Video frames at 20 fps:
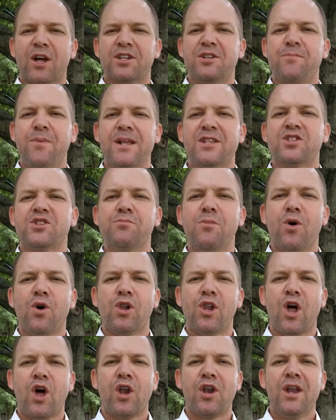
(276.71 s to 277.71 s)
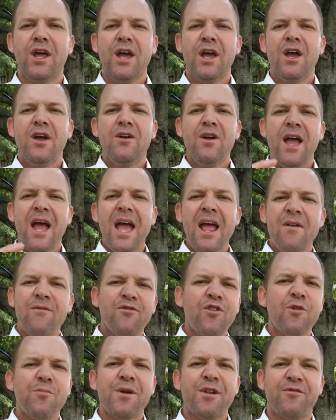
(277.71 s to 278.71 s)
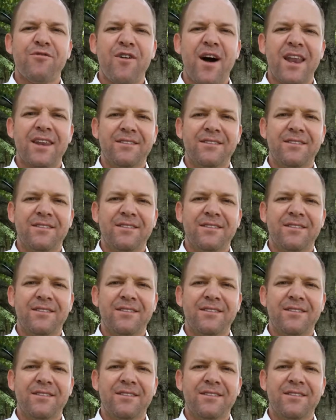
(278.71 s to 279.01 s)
to bet small on for a bit of fun.